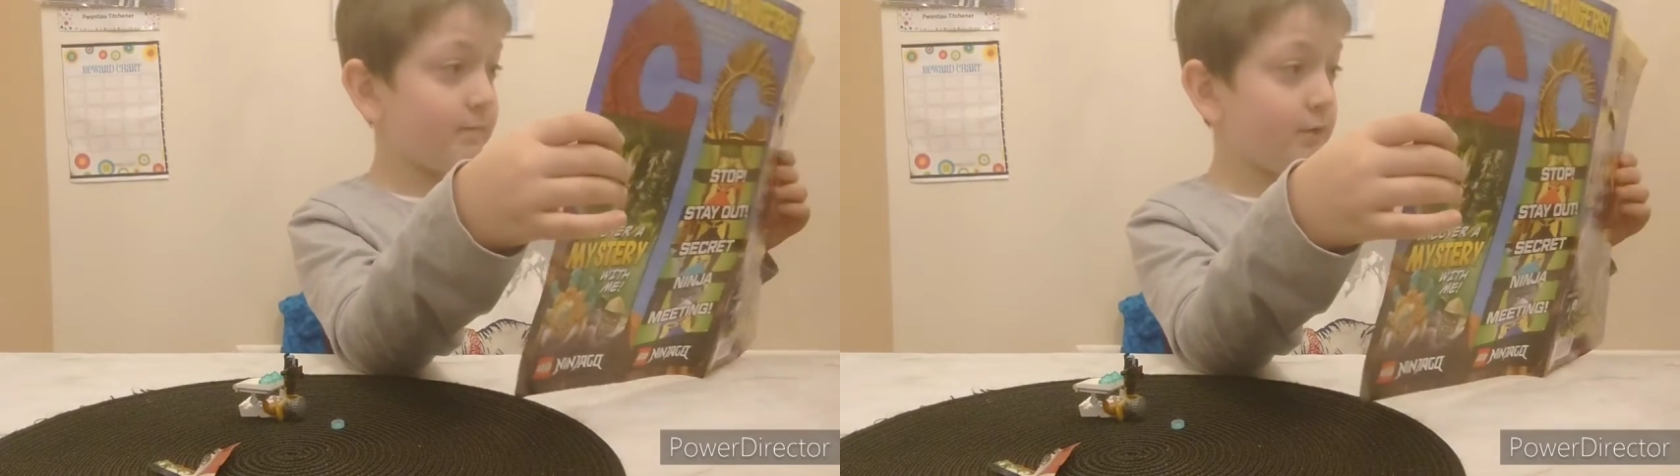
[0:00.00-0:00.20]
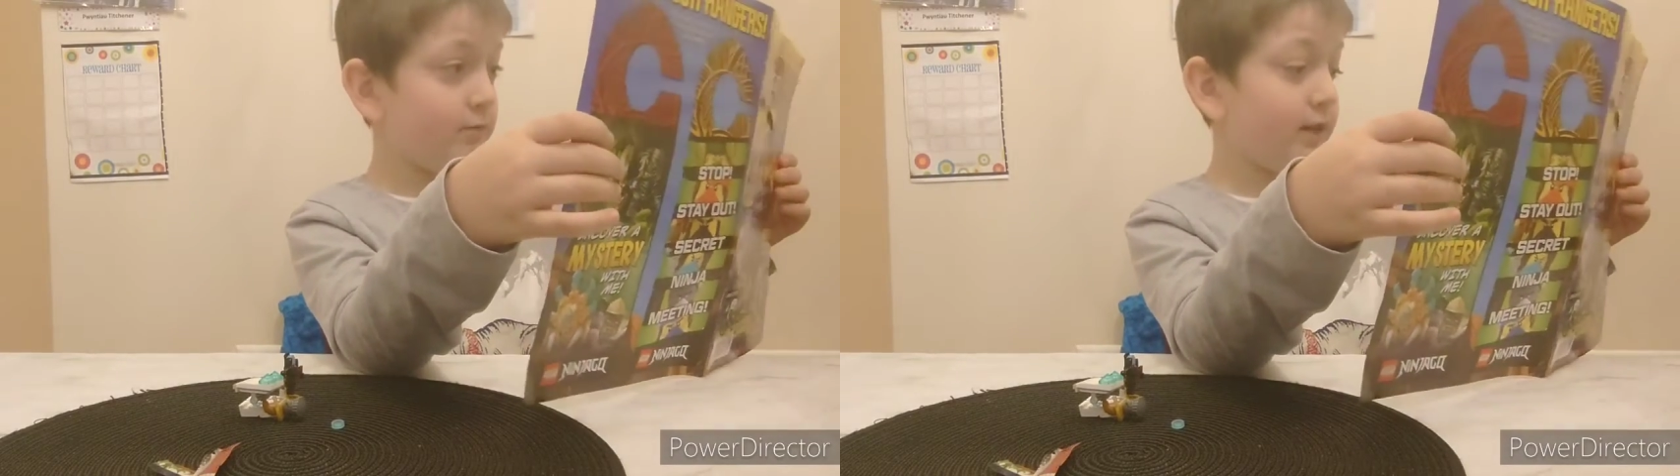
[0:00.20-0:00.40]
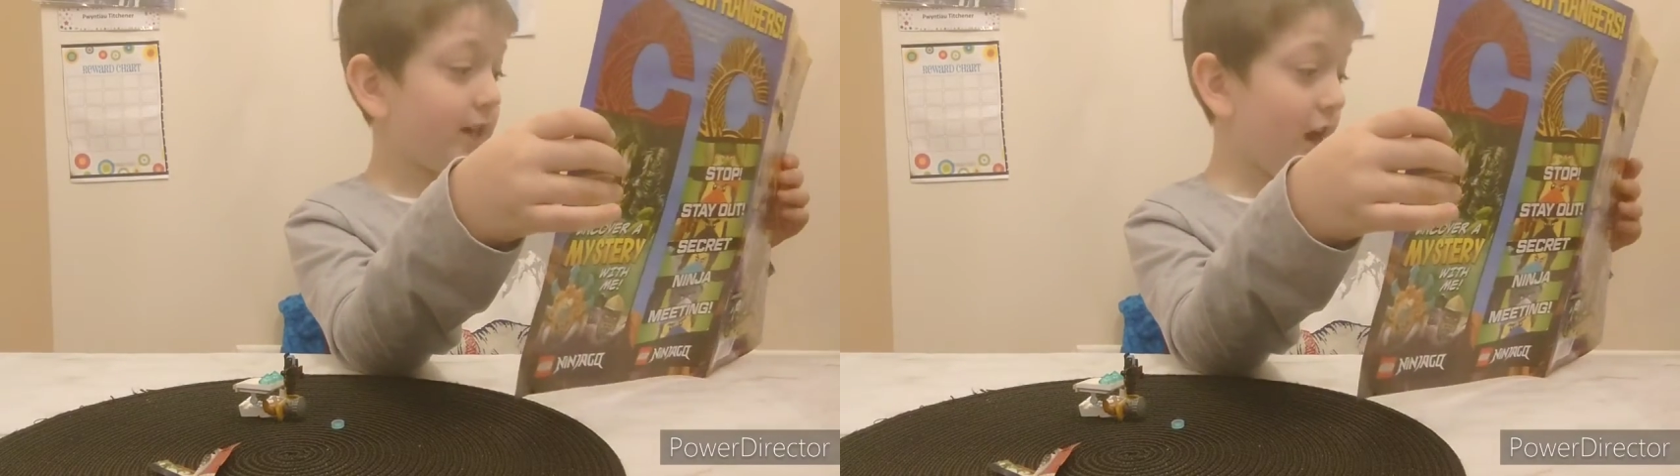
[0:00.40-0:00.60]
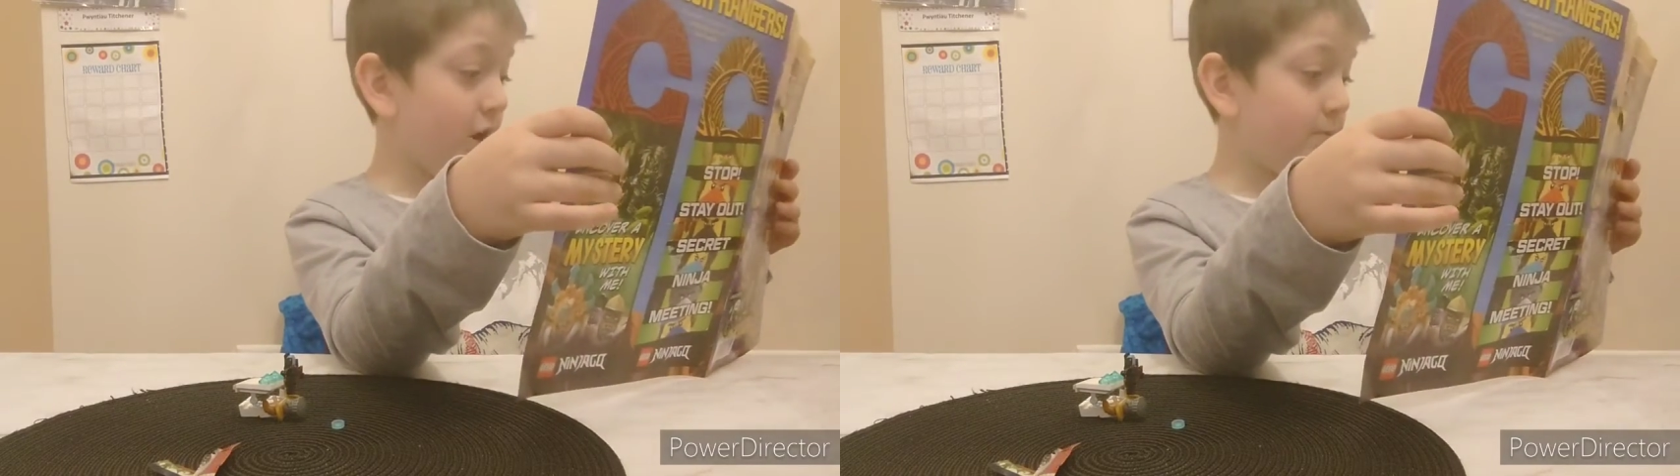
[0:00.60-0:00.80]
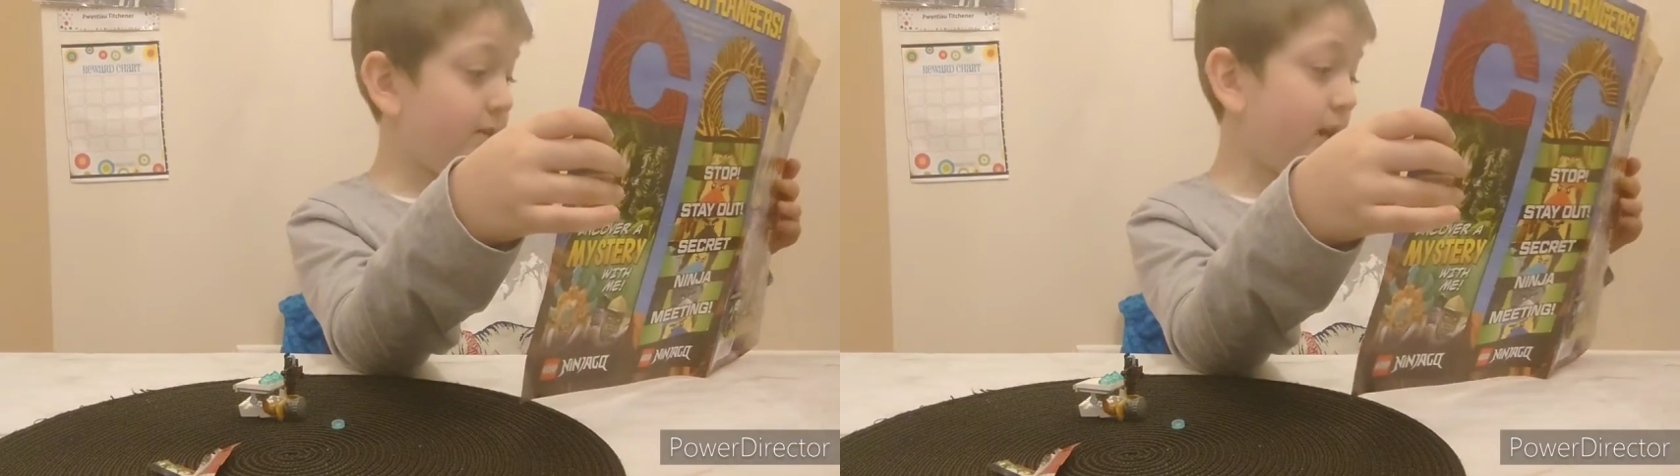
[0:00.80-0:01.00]
spooky
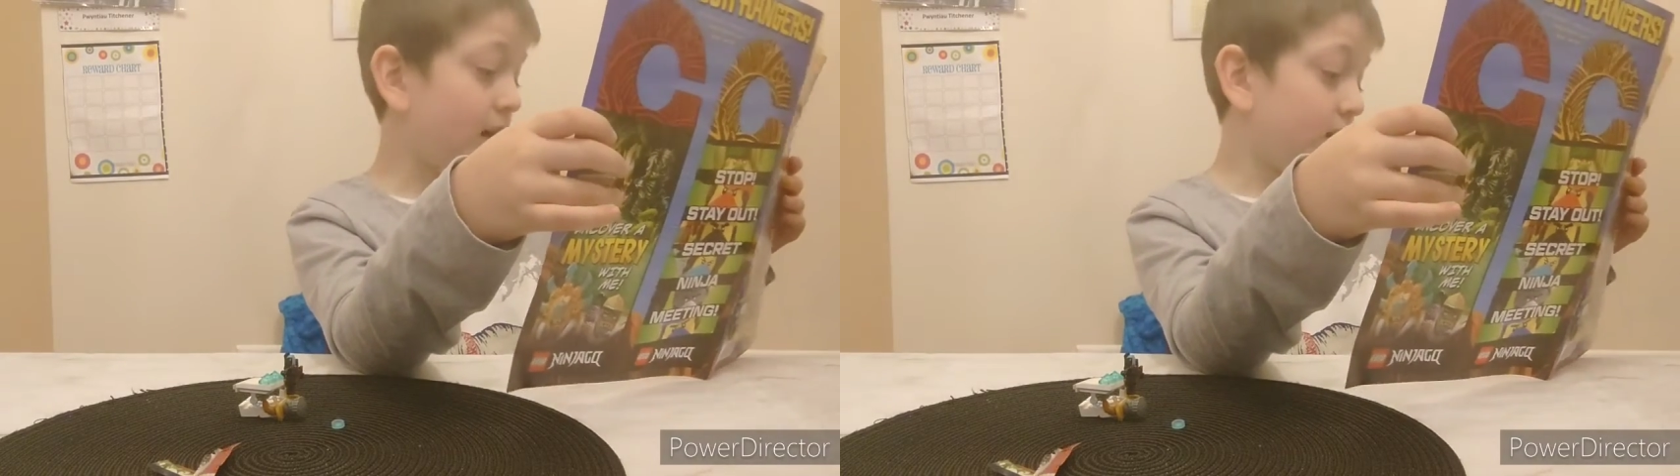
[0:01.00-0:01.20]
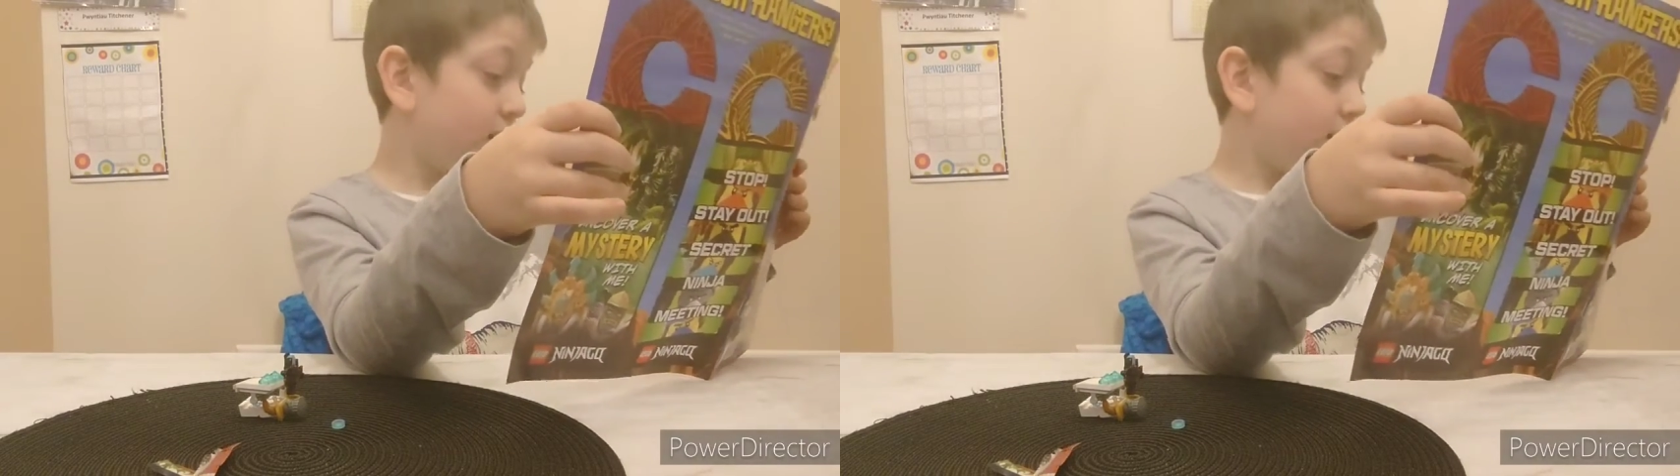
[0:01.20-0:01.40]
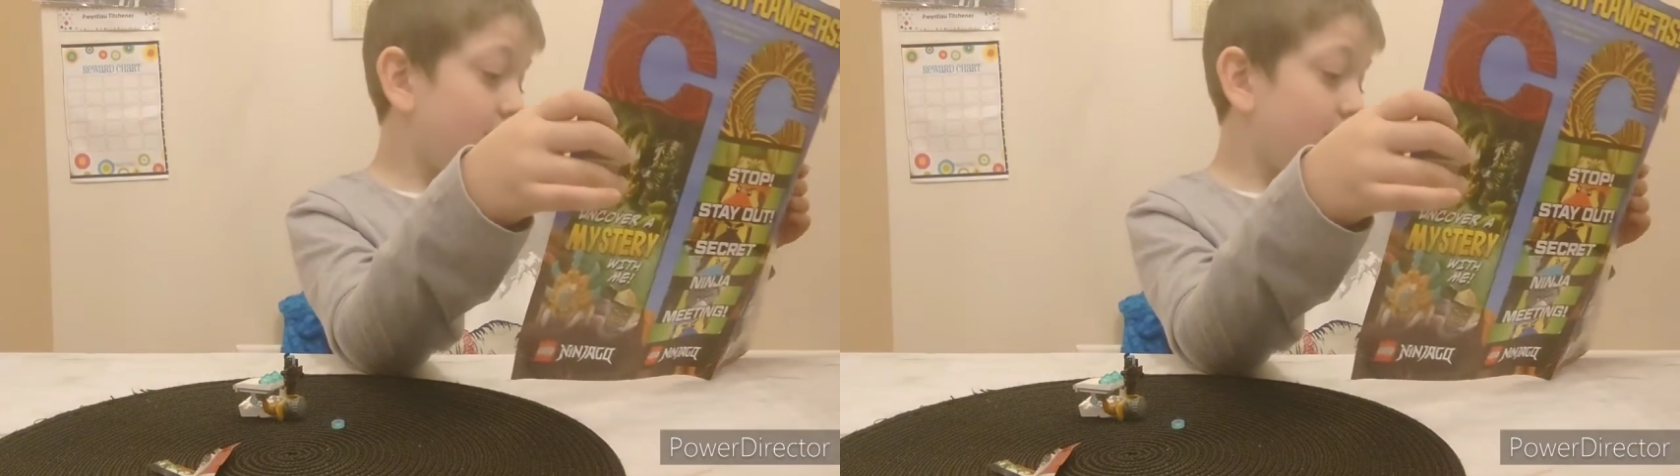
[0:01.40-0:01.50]
character.